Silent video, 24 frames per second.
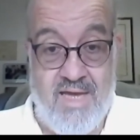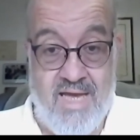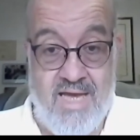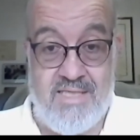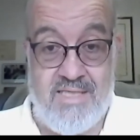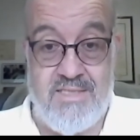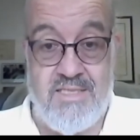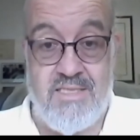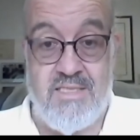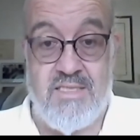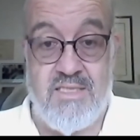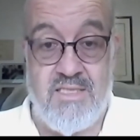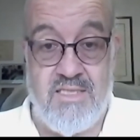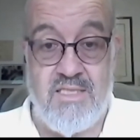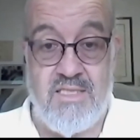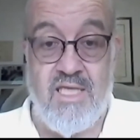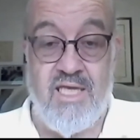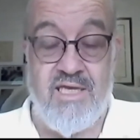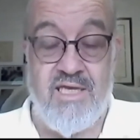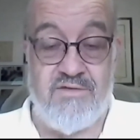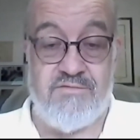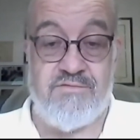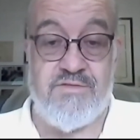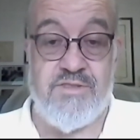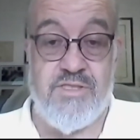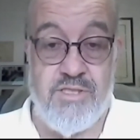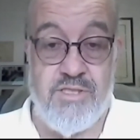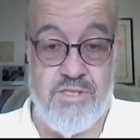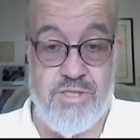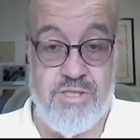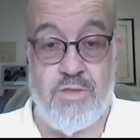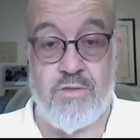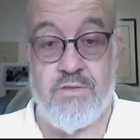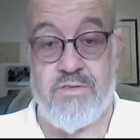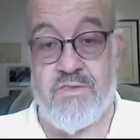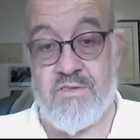as a slave to
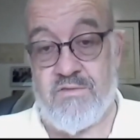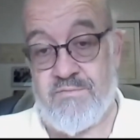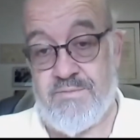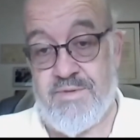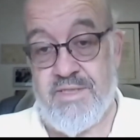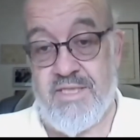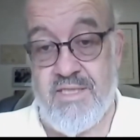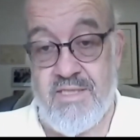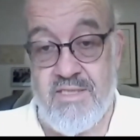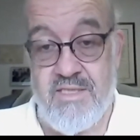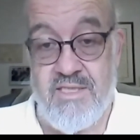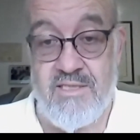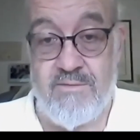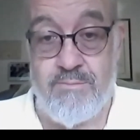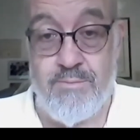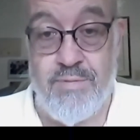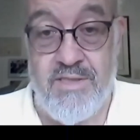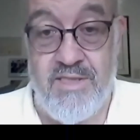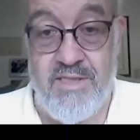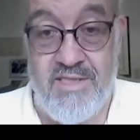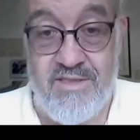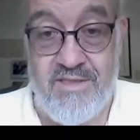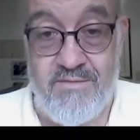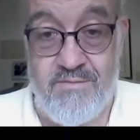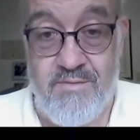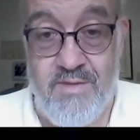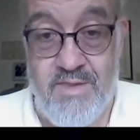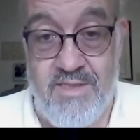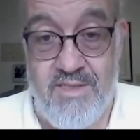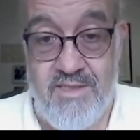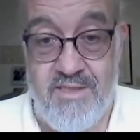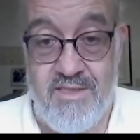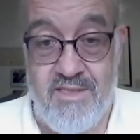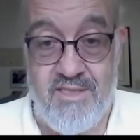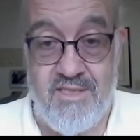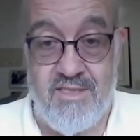Joseph, because he believes
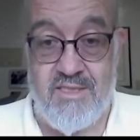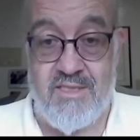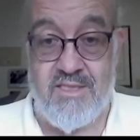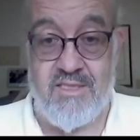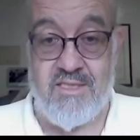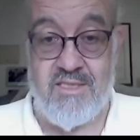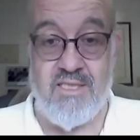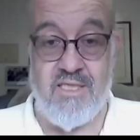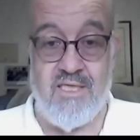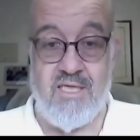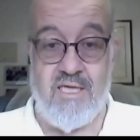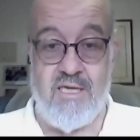that this